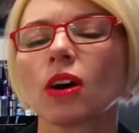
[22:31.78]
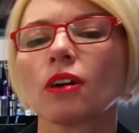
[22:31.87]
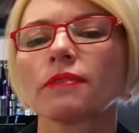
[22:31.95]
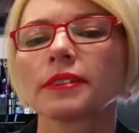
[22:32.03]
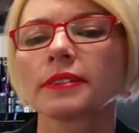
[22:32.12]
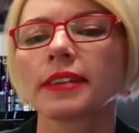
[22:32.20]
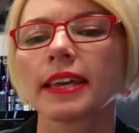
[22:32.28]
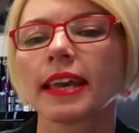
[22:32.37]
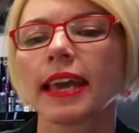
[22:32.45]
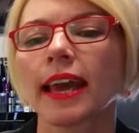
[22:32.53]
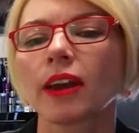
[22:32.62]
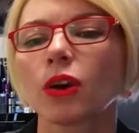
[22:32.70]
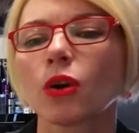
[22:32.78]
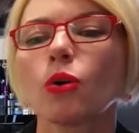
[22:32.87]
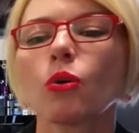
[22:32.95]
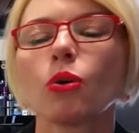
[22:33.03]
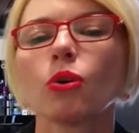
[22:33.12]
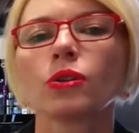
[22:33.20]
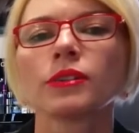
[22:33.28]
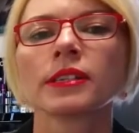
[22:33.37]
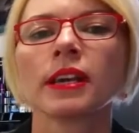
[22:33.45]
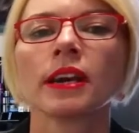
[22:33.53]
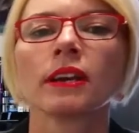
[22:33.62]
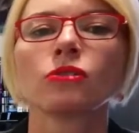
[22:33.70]
obviously can
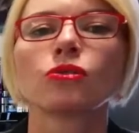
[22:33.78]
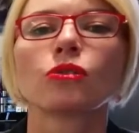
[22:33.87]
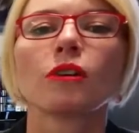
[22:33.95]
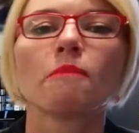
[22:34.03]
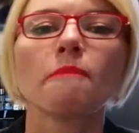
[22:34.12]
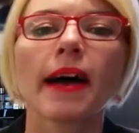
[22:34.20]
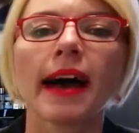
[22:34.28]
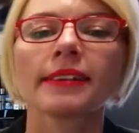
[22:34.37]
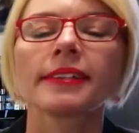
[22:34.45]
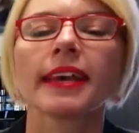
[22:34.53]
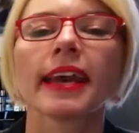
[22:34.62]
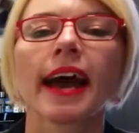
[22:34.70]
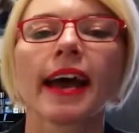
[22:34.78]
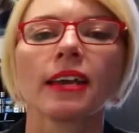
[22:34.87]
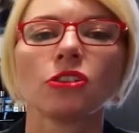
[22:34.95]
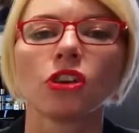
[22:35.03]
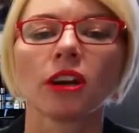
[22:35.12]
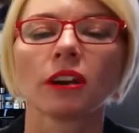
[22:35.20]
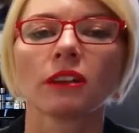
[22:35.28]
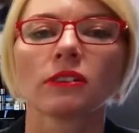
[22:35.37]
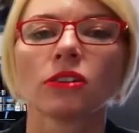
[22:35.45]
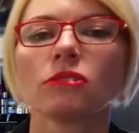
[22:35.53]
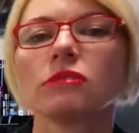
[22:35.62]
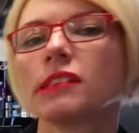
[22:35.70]
cause dramatic aging.
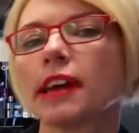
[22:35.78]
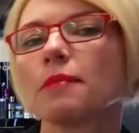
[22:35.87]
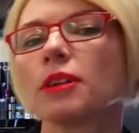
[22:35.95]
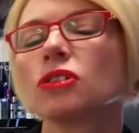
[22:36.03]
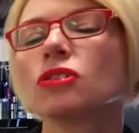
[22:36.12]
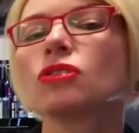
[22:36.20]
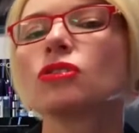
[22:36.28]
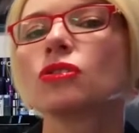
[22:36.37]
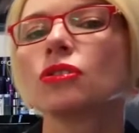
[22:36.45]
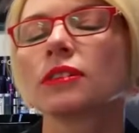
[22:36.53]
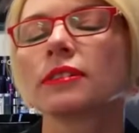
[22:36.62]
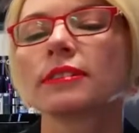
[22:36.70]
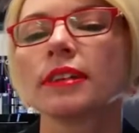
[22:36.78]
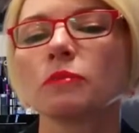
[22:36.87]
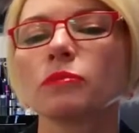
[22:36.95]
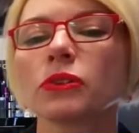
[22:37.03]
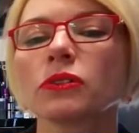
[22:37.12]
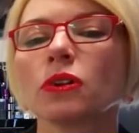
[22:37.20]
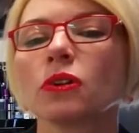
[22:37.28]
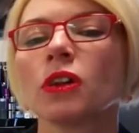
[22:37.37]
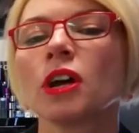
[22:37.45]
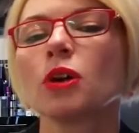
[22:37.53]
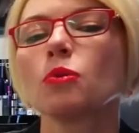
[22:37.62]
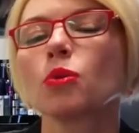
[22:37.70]
So damage to the stem cell
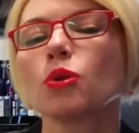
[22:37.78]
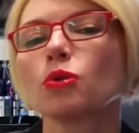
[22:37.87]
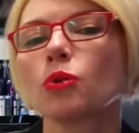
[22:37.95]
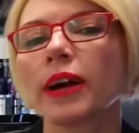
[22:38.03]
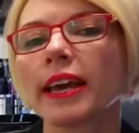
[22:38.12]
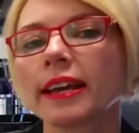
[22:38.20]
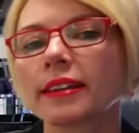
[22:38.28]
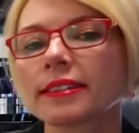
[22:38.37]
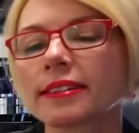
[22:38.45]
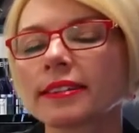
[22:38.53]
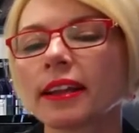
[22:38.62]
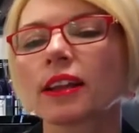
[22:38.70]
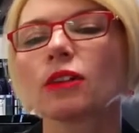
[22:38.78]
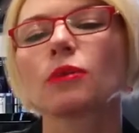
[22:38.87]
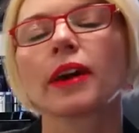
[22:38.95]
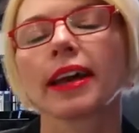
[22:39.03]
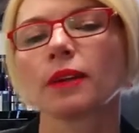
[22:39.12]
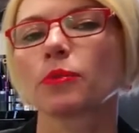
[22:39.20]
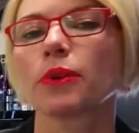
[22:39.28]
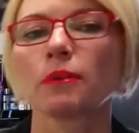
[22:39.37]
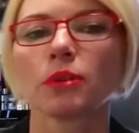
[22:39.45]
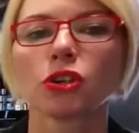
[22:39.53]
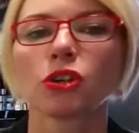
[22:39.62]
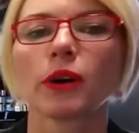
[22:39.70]
will accelerate
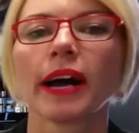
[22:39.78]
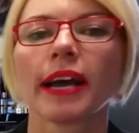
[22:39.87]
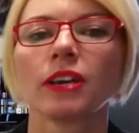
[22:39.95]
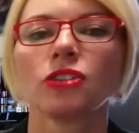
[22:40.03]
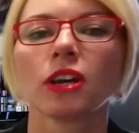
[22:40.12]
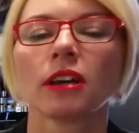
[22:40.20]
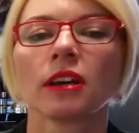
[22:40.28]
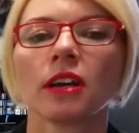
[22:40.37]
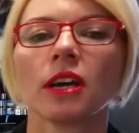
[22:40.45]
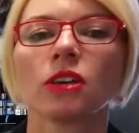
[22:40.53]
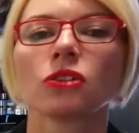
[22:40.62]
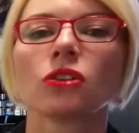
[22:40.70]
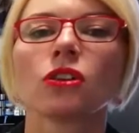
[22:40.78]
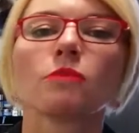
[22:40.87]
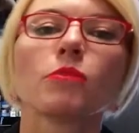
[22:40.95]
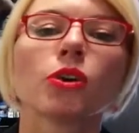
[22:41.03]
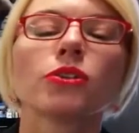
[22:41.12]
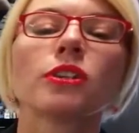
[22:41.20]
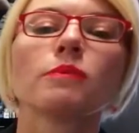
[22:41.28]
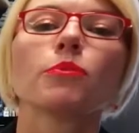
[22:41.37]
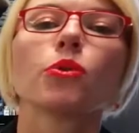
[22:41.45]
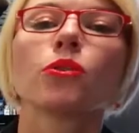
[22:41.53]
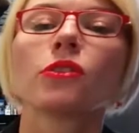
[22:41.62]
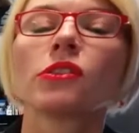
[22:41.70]
premature aging. So the most
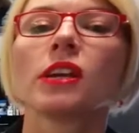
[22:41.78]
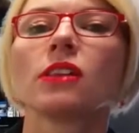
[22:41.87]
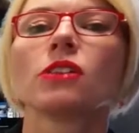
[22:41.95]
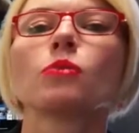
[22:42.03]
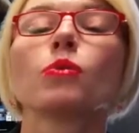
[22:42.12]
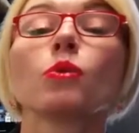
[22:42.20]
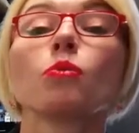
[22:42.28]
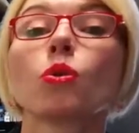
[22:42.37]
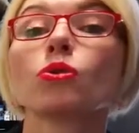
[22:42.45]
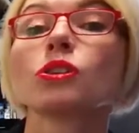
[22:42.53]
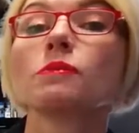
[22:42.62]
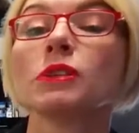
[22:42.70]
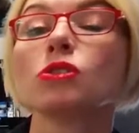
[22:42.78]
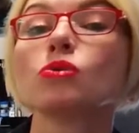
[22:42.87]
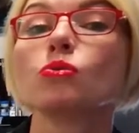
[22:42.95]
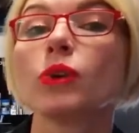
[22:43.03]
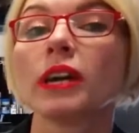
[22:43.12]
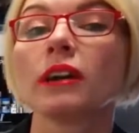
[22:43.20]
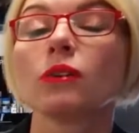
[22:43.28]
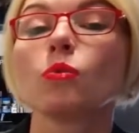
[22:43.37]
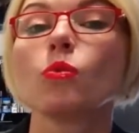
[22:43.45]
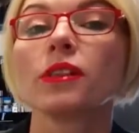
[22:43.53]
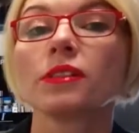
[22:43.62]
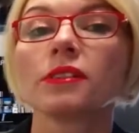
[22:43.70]
important thing that we want to be doing
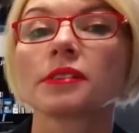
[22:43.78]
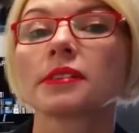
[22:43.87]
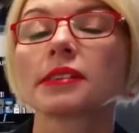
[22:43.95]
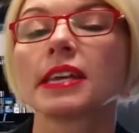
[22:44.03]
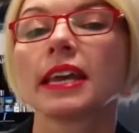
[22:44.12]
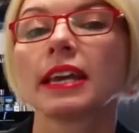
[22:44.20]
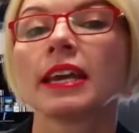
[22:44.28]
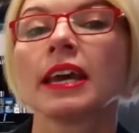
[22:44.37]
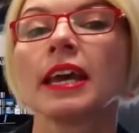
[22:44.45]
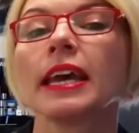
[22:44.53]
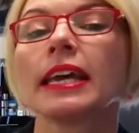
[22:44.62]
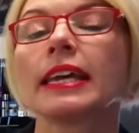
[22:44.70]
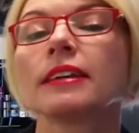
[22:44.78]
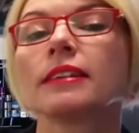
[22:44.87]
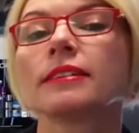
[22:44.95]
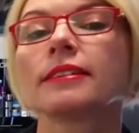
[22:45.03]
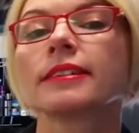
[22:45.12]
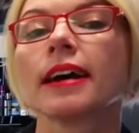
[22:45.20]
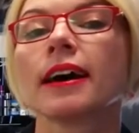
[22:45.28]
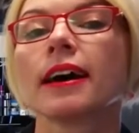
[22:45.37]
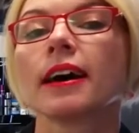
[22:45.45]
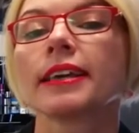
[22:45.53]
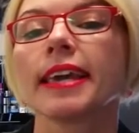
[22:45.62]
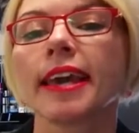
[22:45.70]
with the skin is,
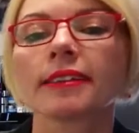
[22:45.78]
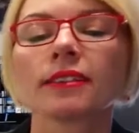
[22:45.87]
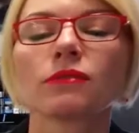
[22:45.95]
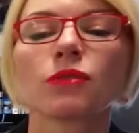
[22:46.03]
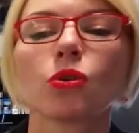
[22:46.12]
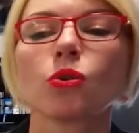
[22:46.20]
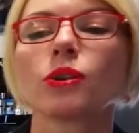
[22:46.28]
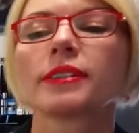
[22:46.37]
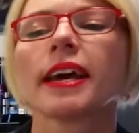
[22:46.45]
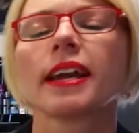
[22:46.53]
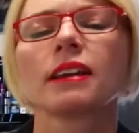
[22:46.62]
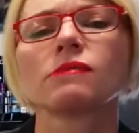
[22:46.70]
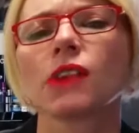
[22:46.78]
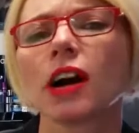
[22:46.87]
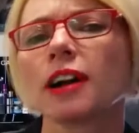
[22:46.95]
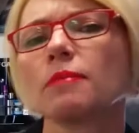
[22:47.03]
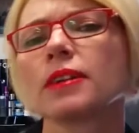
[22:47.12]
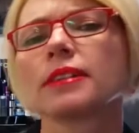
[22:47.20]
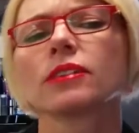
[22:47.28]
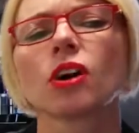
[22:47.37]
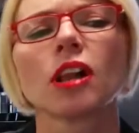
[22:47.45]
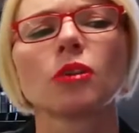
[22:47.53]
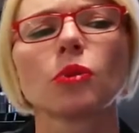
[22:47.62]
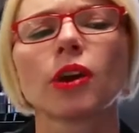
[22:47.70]
yes, of course, adding vitamins,
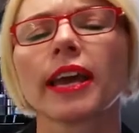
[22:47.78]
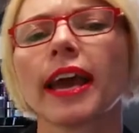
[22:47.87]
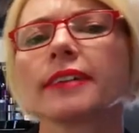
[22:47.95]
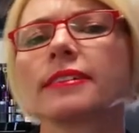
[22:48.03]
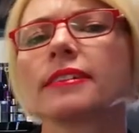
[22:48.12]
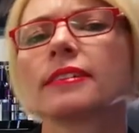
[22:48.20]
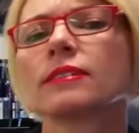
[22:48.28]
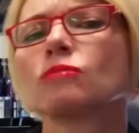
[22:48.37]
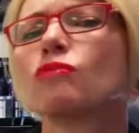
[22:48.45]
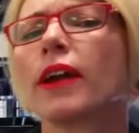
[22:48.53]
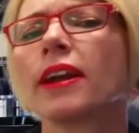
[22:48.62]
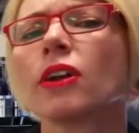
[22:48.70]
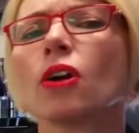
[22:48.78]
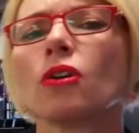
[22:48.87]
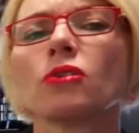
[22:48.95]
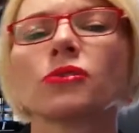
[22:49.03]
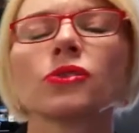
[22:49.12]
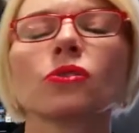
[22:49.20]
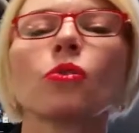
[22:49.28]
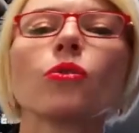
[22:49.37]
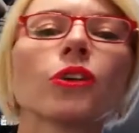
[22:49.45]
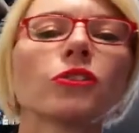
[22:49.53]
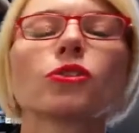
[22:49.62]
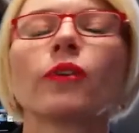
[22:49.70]
hyaluronic acids, retinols, all
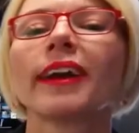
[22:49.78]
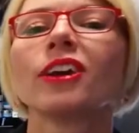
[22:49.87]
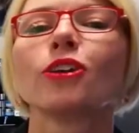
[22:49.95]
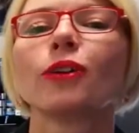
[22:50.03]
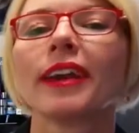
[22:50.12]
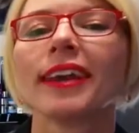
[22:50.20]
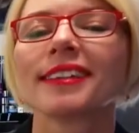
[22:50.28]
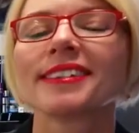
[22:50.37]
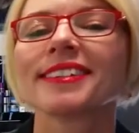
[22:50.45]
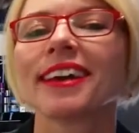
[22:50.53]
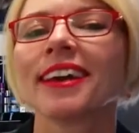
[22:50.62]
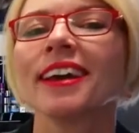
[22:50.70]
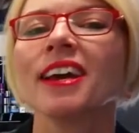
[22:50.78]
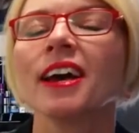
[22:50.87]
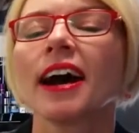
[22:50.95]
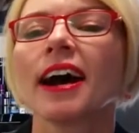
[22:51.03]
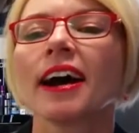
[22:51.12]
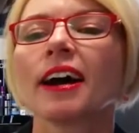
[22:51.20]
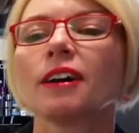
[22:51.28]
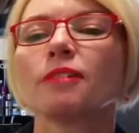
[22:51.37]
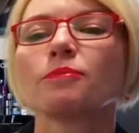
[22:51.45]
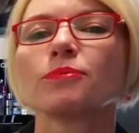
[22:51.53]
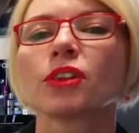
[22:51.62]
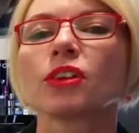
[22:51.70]
those great ingredients that
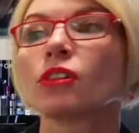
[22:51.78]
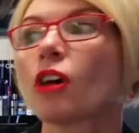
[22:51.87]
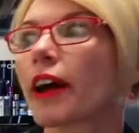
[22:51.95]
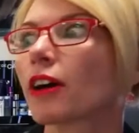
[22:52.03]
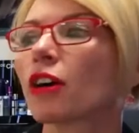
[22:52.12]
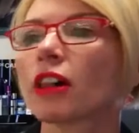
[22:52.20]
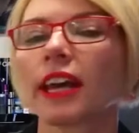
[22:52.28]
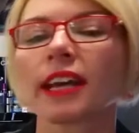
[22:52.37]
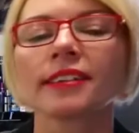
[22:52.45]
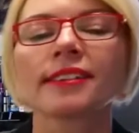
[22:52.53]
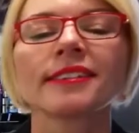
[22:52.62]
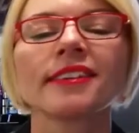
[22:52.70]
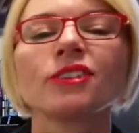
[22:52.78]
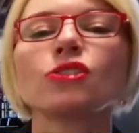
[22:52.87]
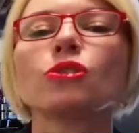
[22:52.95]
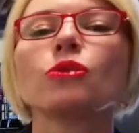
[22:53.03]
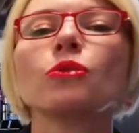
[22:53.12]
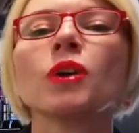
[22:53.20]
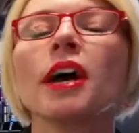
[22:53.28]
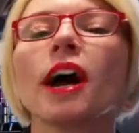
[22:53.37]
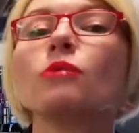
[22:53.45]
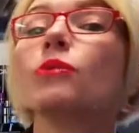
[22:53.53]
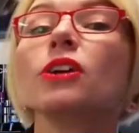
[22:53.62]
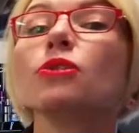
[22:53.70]
glycolics that do
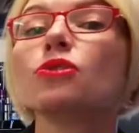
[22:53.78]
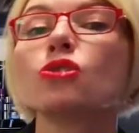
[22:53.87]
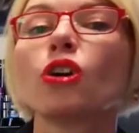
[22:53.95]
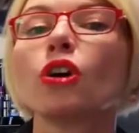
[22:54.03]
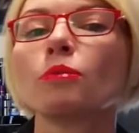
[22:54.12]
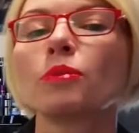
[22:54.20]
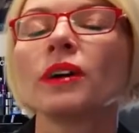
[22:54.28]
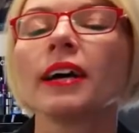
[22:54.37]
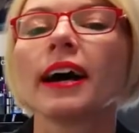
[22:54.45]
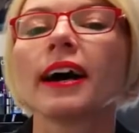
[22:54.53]
a really good job